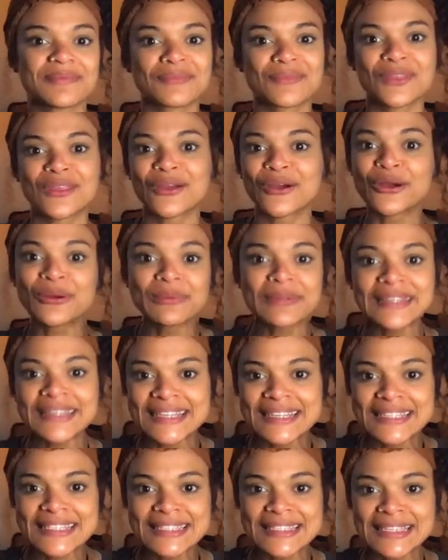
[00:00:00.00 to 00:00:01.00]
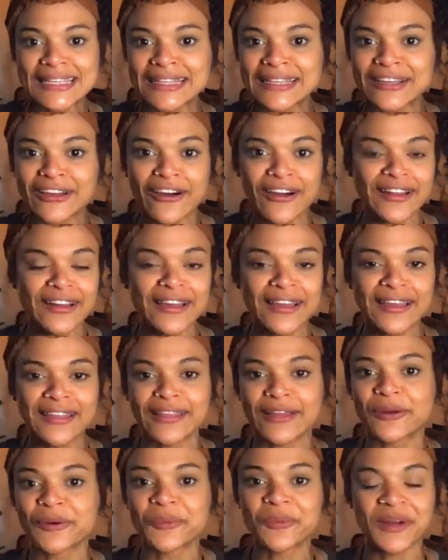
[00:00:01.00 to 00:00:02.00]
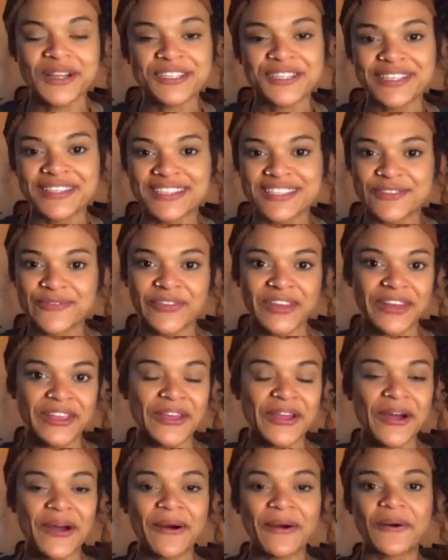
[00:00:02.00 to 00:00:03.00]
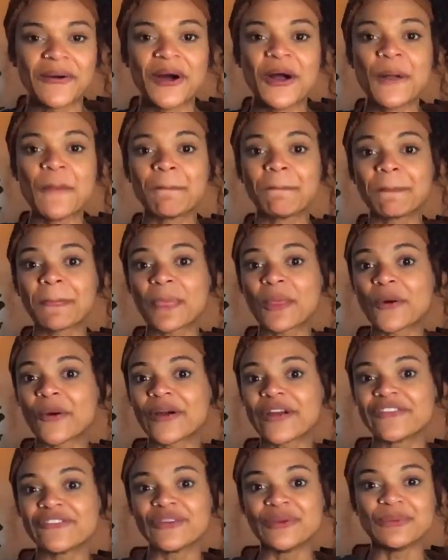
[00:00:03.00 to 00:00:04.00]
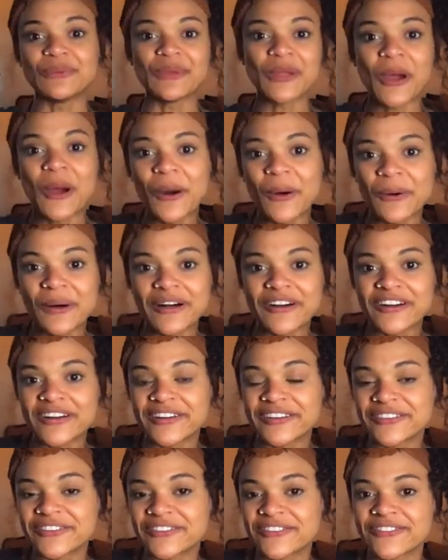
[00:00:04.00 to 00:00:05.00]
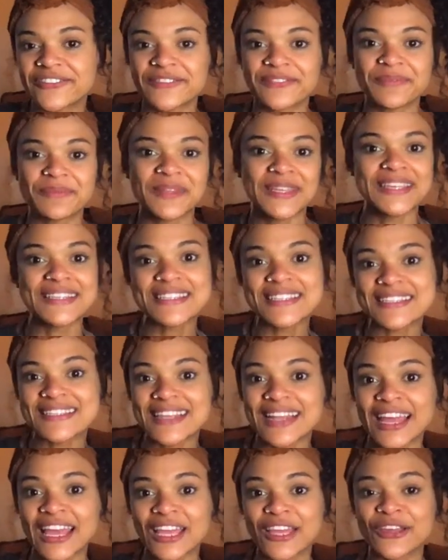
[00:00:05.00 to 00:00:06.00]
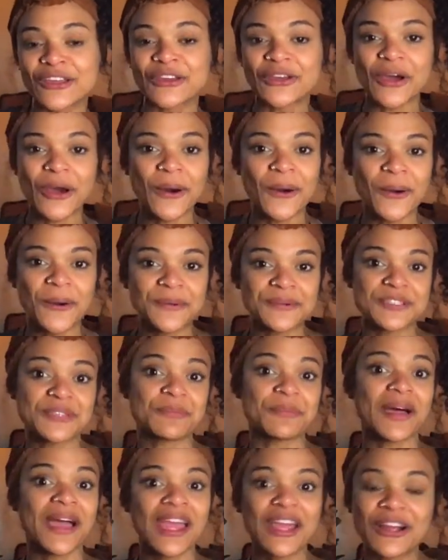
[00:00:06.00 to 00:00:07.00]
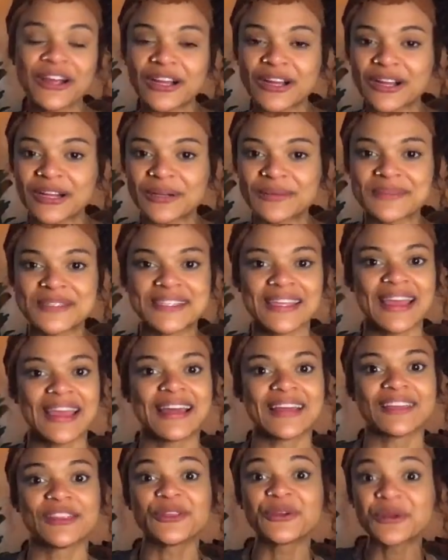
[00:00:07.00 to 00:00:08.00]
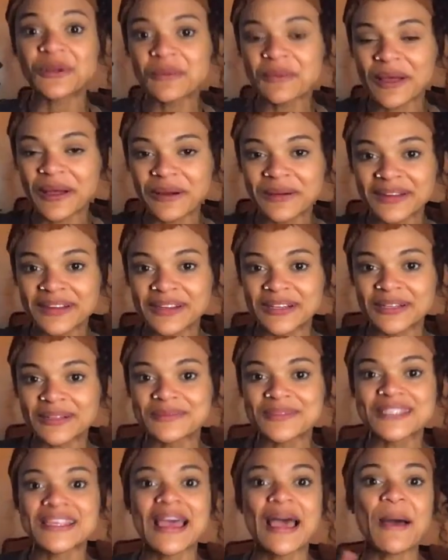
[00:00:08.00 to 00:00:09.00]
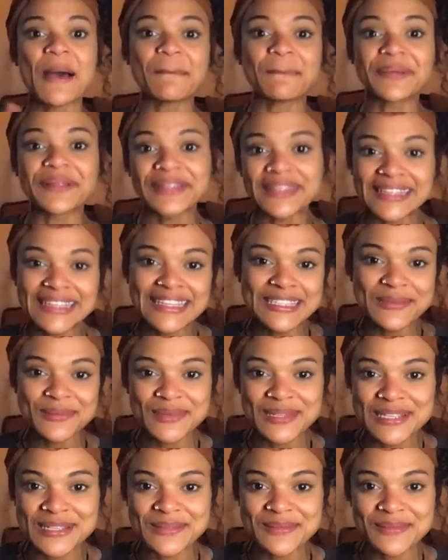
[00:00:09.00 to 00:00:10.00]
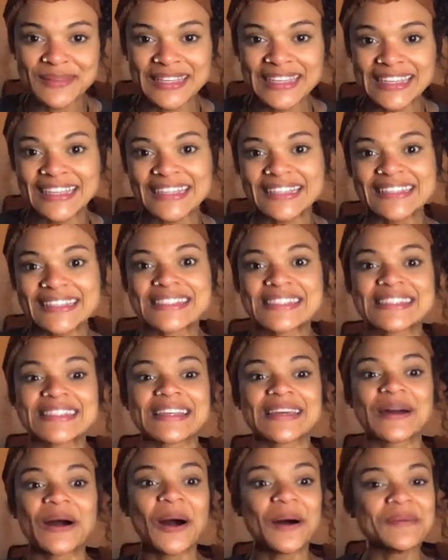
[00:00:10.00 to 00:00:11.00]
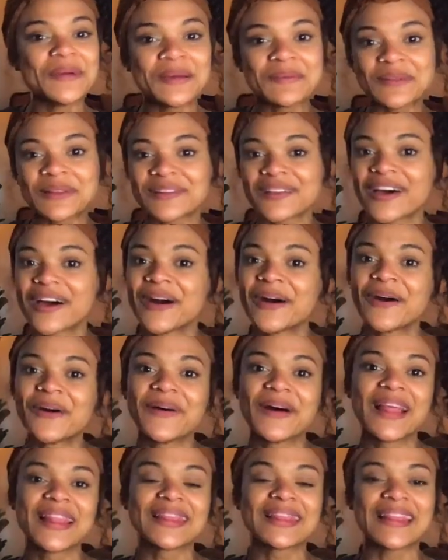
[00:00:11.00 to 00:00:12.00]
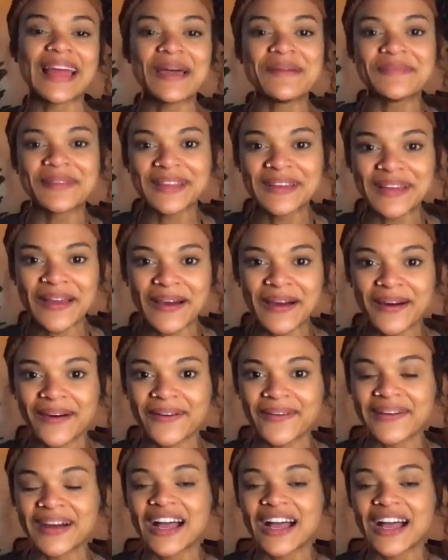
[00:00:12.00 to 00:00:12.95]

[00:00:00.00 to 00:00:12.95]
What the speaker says: herbalists in Ghana that are watching this video, or if you know of places that I can go to buy herbs and learn about herbs, please comment below, let me know,